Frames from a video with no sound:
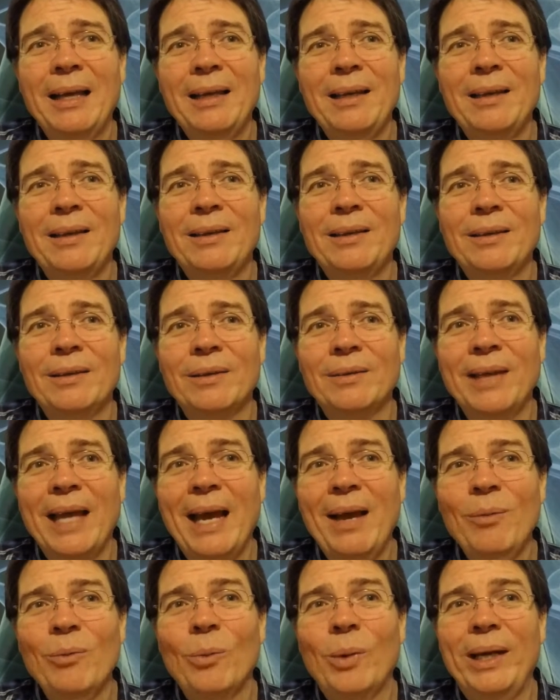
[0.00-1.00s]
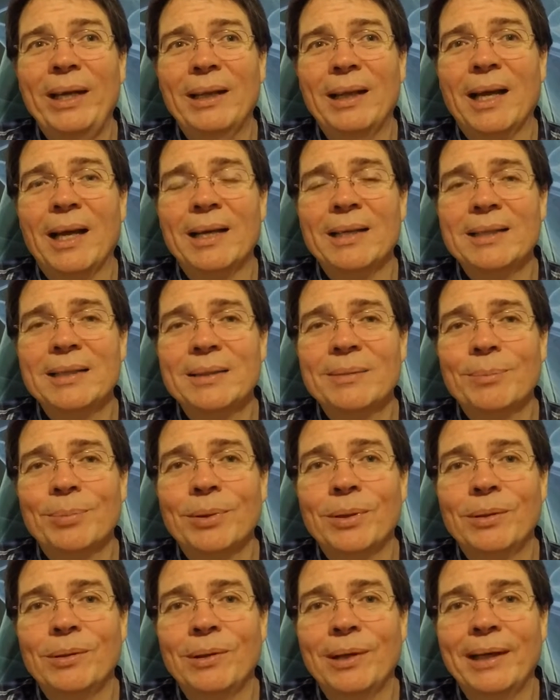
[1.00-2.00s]
that weight loss
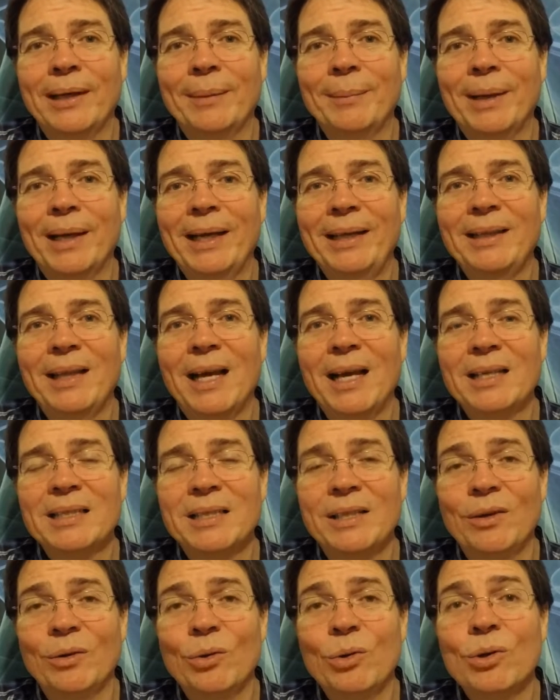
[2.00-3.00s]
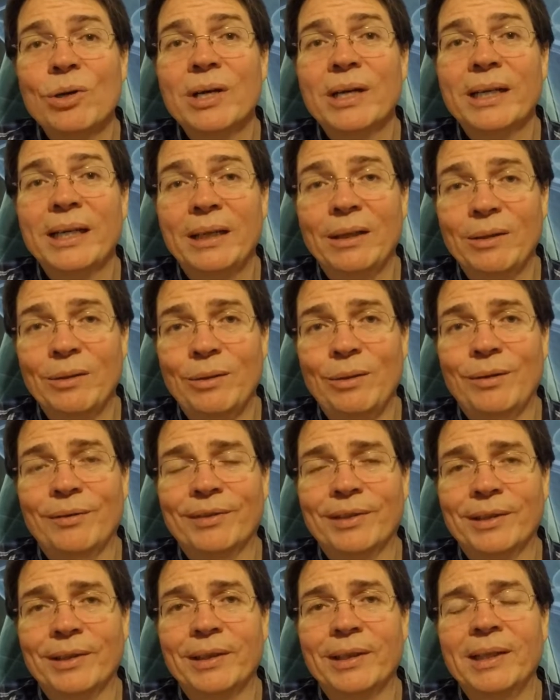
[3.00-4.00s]
program, I lost an organ
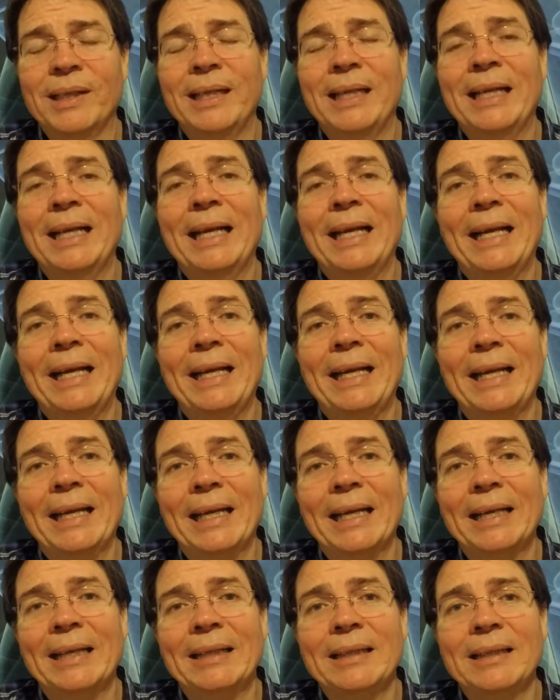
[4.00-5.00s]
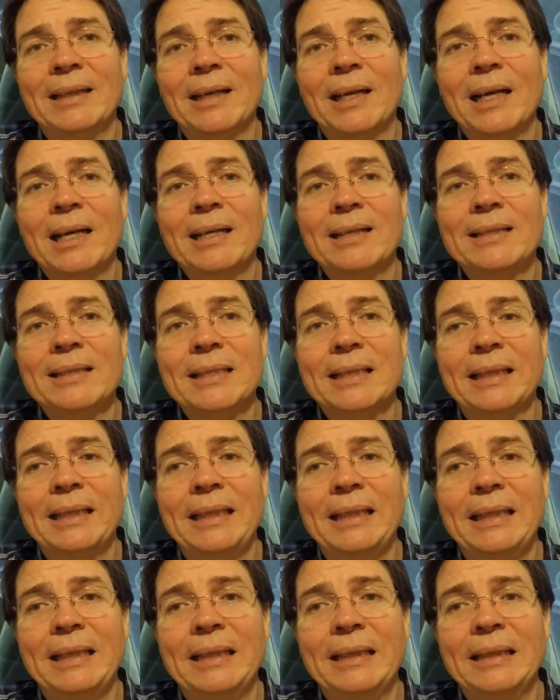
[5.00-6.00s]
over. And
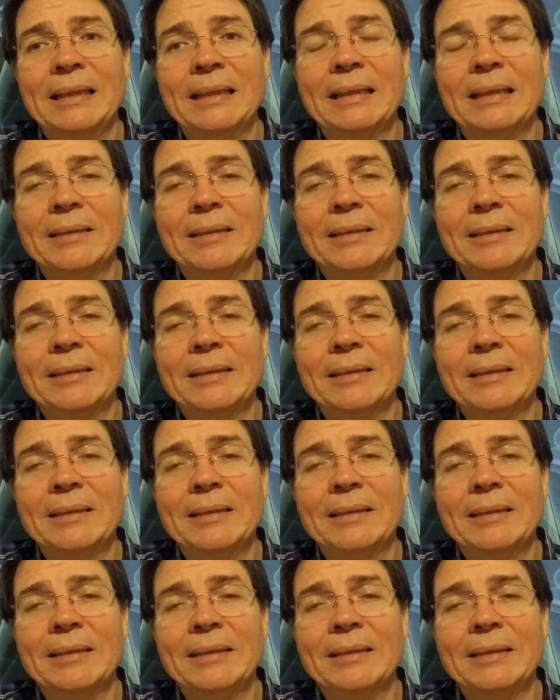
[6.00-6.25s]
honestly,